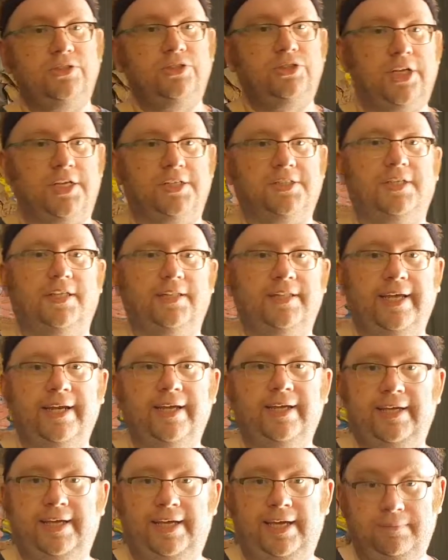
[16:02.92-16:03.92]
just a
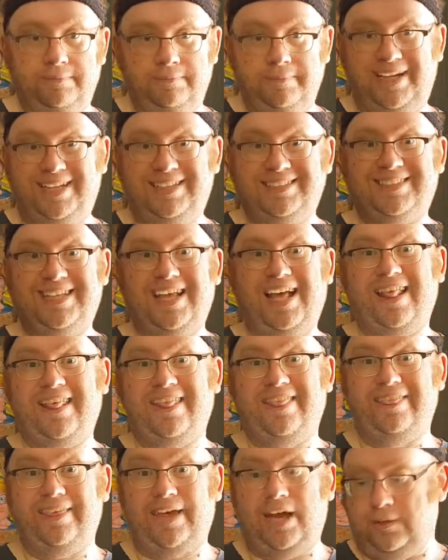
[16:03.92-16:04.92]
letter, it means
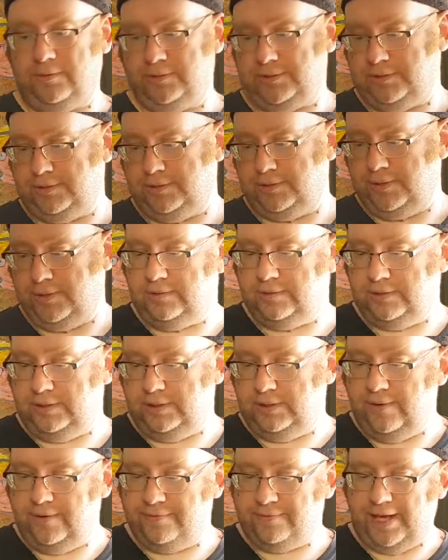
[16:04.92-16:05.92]
1000.
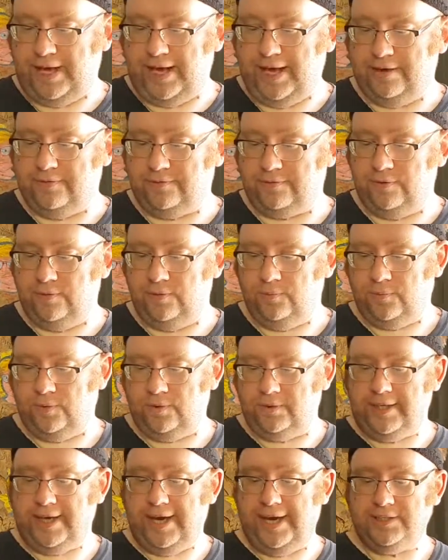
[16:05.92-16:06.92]
You even have
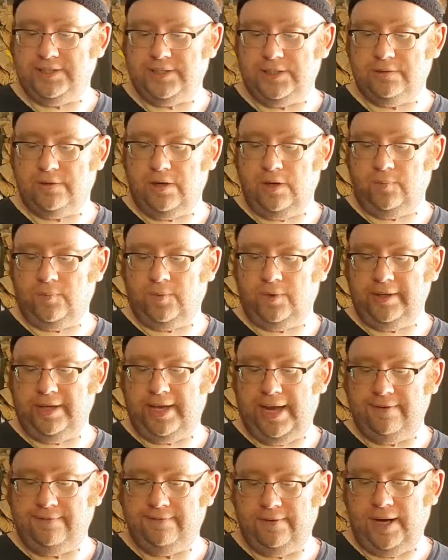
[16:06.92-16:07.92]
1K0,
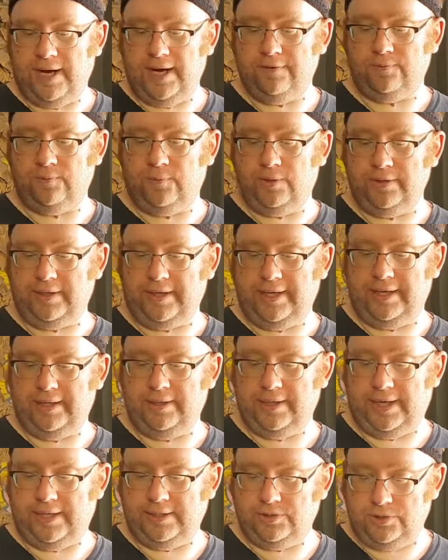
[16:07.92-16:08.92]
1K5,
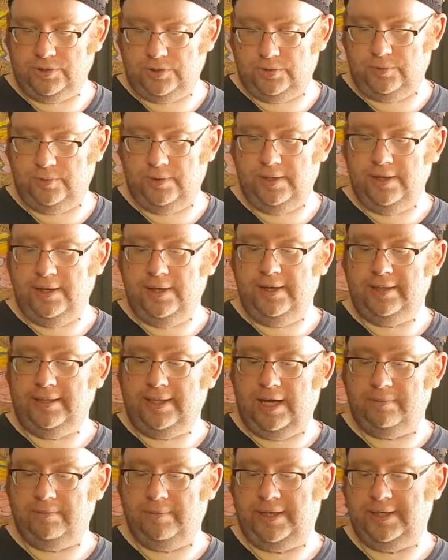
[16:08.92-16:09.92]
1K2.
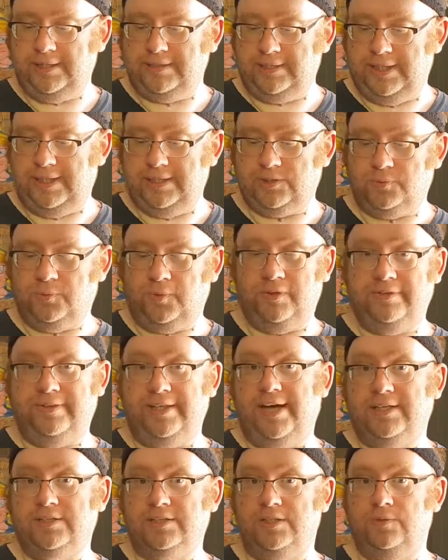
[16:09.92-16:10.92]
That means it's
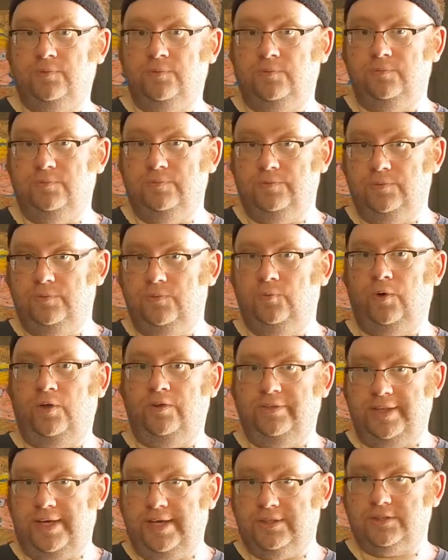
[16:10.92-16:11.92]
1000,
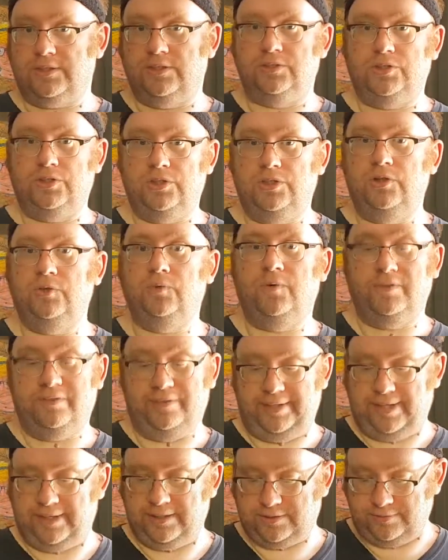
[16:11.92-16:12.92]
1002,
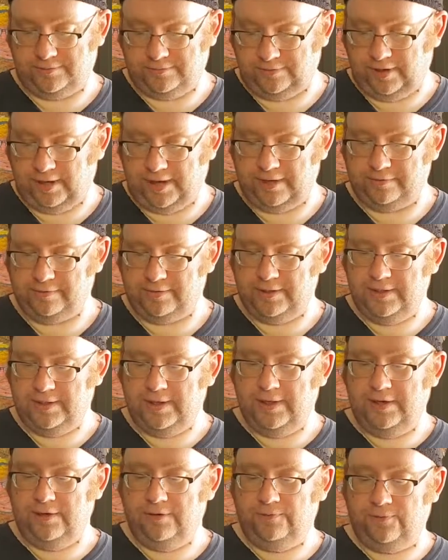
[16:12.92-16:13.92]
1005.
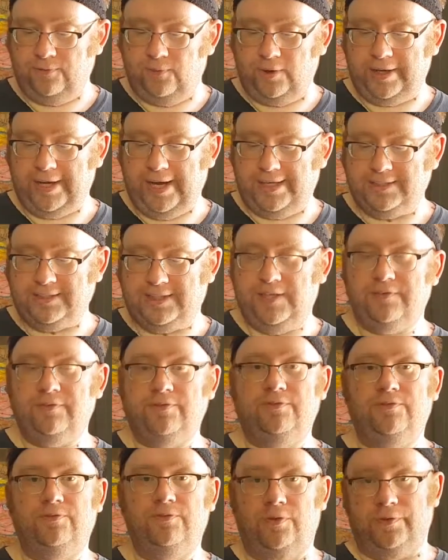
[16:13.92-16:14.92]

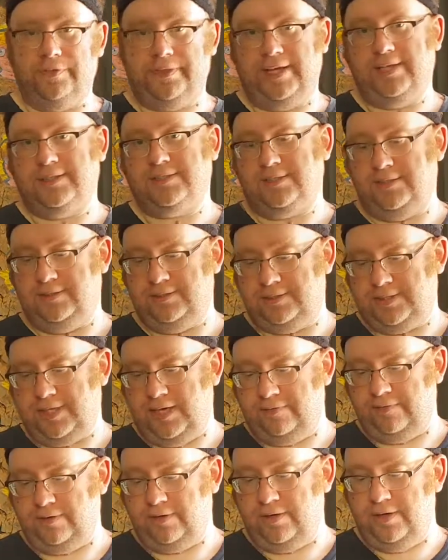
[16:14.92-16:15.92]
4K7,
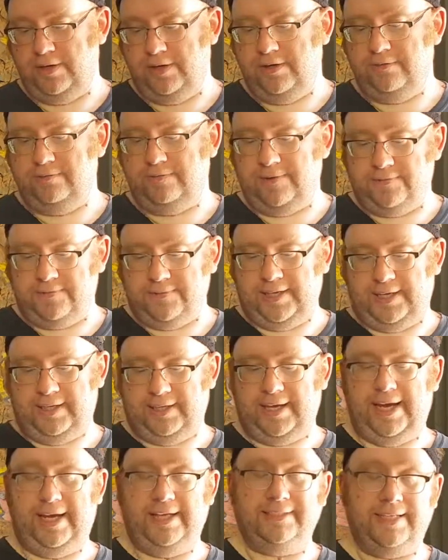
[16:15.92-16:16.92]
4007,
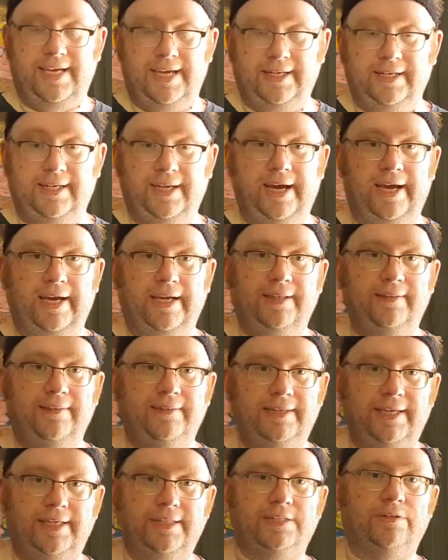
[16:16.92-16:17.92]
15K, 10K.
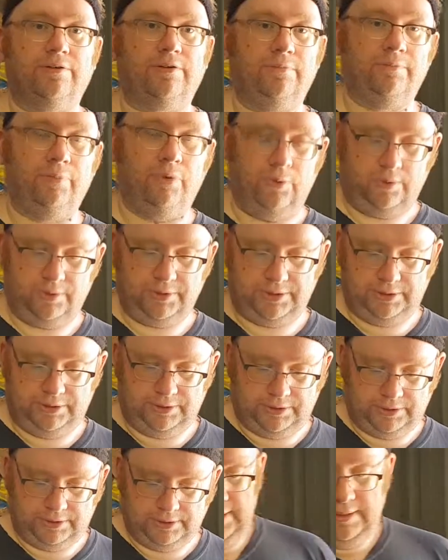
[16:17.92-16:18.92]
These are
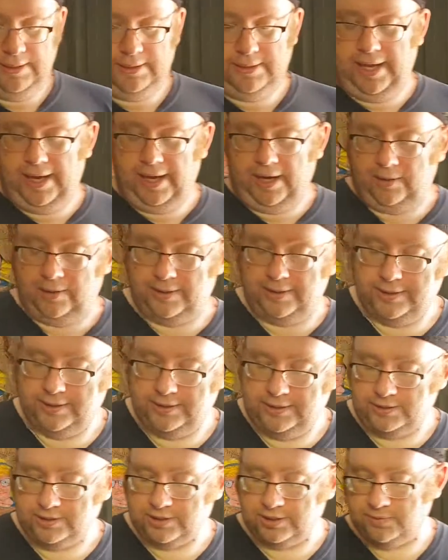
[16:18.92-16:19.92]
important. Now,
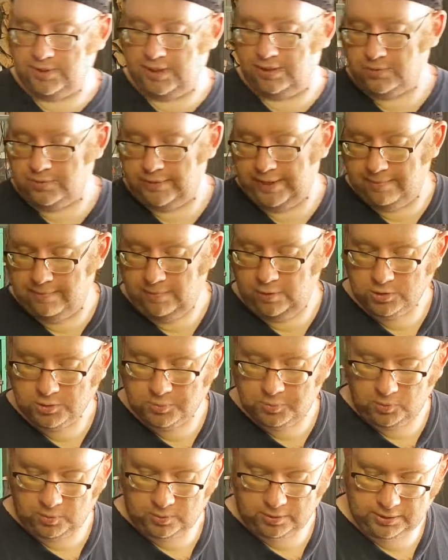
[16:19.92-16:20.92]
you sometimes will get
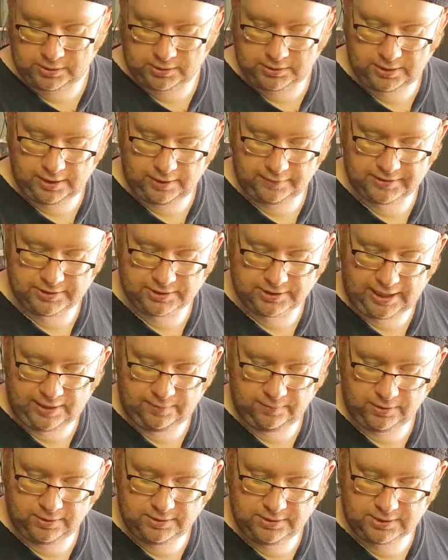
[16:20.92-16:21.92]
multiple of the same
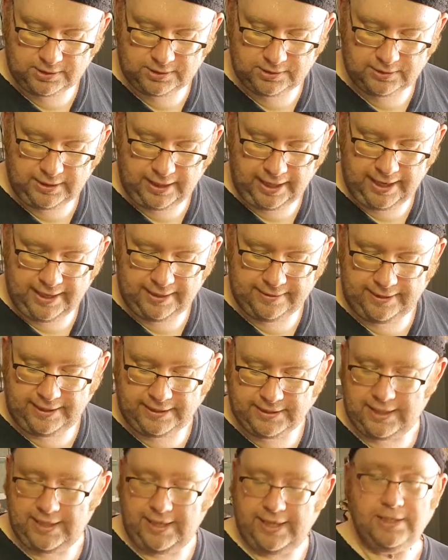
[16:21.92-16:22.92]
ones, and
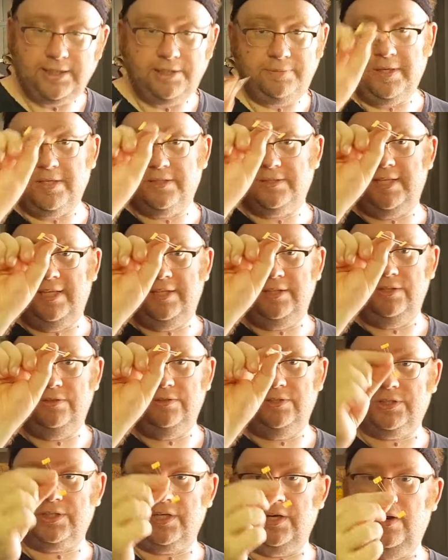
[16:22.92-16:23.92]
these are easy because then you
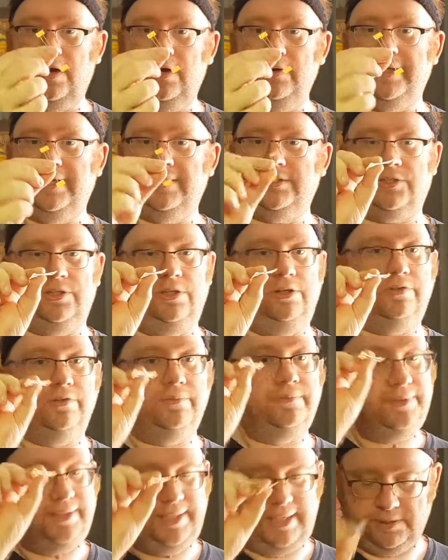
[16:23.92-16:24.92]
just go, oh, that's two of
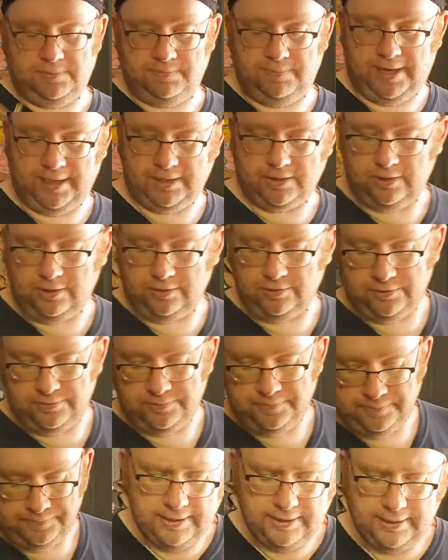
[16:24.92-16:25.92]
them, that's marked off.
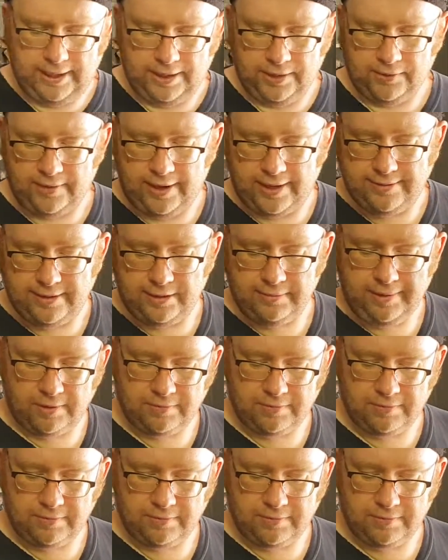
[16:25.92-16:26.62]
Now, the great thing about